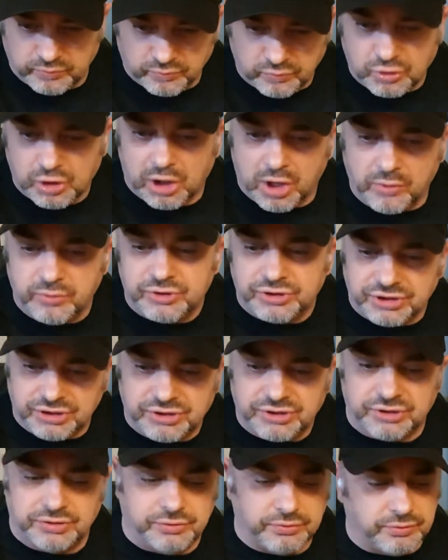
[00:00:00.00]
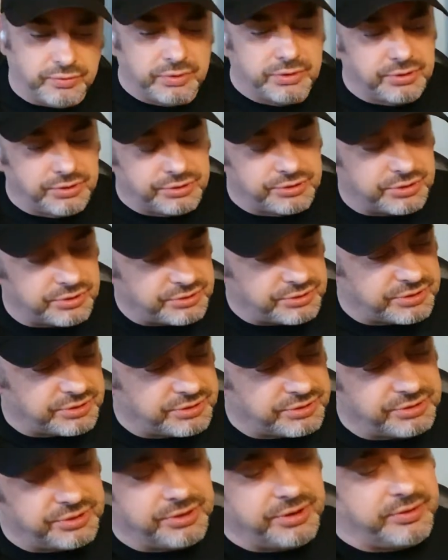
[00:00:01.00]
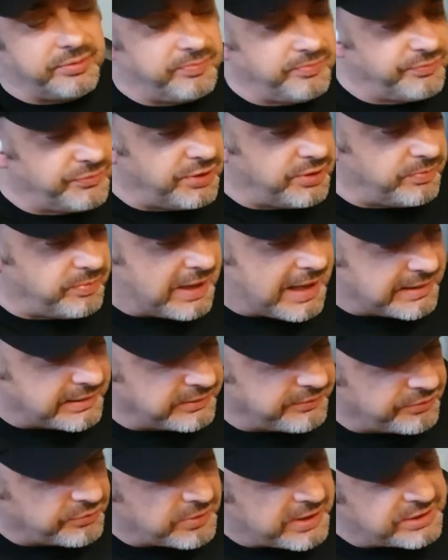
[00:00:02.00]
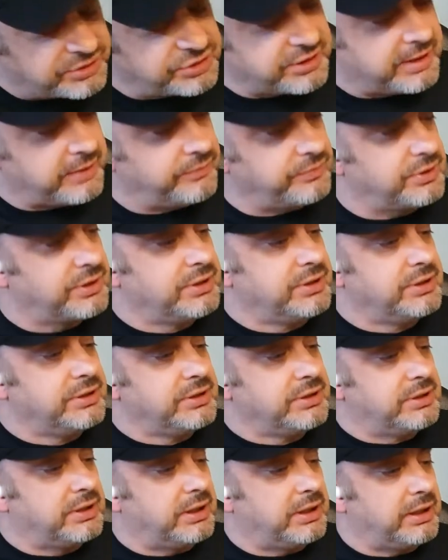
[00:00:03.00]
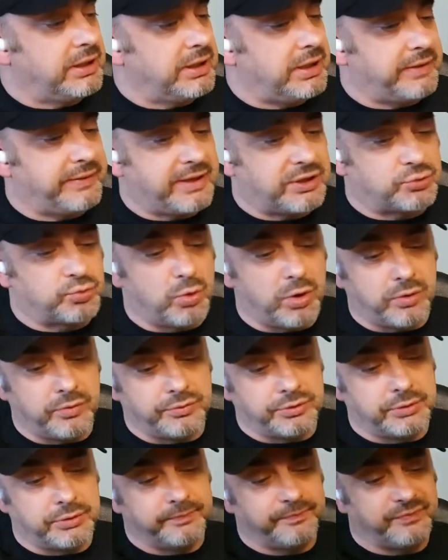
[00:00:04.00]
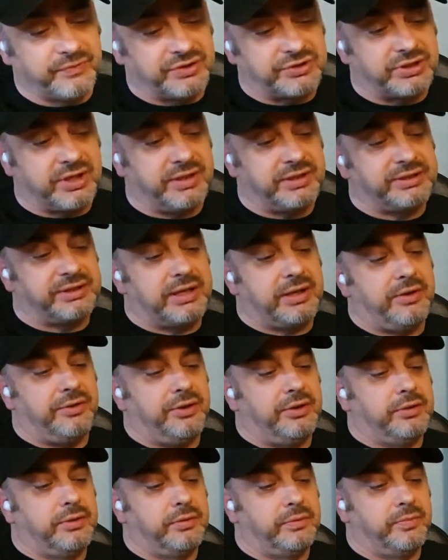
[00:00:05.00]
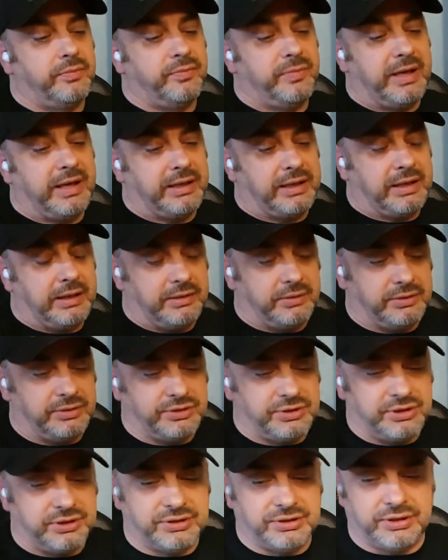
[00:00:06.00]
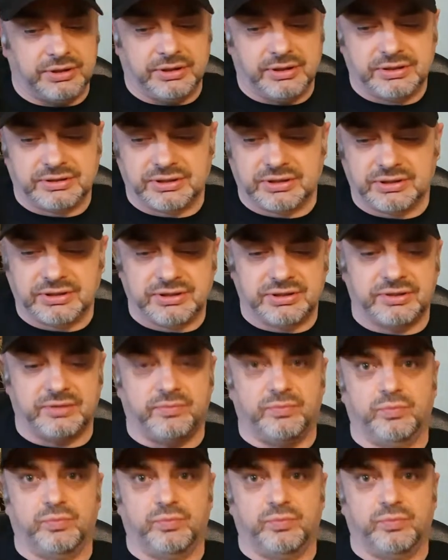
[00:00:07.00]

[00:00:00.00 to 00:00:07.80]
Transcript: closer to to, to, to the, the black and thrash sound, uh, and that's Wode. Let's get this out of the packet, because it's, it's a